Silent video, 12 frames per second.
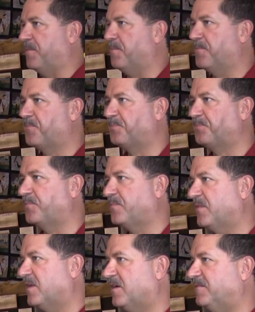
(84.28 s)
As
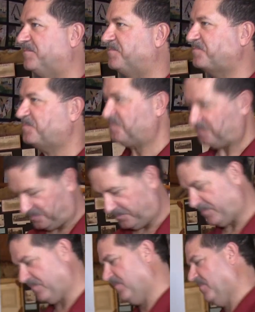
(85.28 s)
intense and
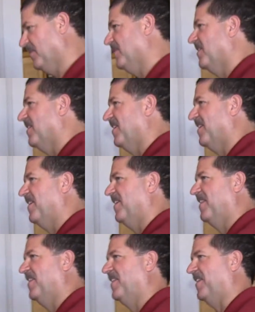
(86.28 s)
as authentic
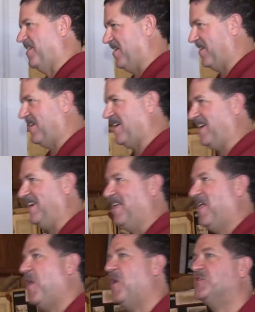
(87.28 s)
as you are. All right.
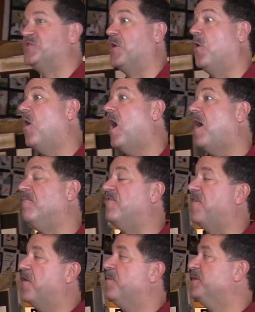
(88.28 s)
So I'm
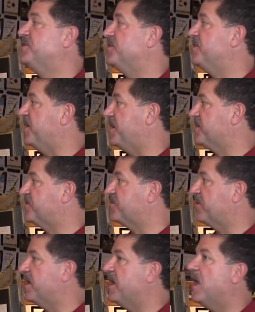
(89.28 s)
very much into
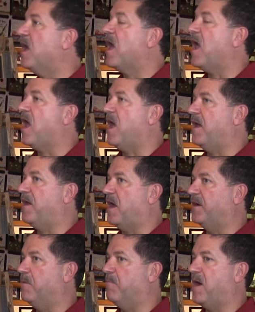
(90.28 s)
history, and I
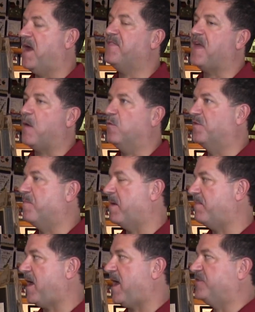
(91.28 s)
combine that with my
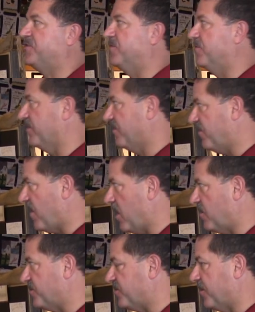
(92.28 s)
passion for the
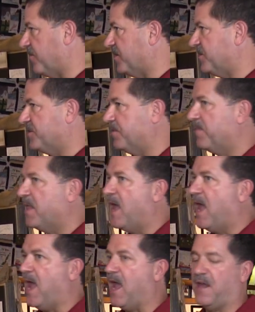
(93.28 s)
fire service.
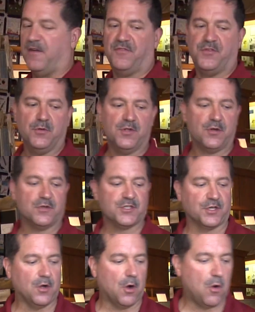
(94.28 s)
And a few years
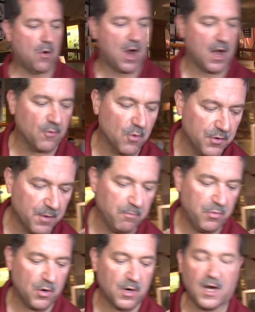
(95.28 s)
ago, I wrote a
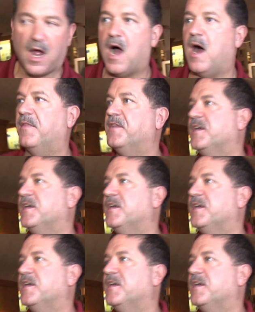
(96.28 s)
book on the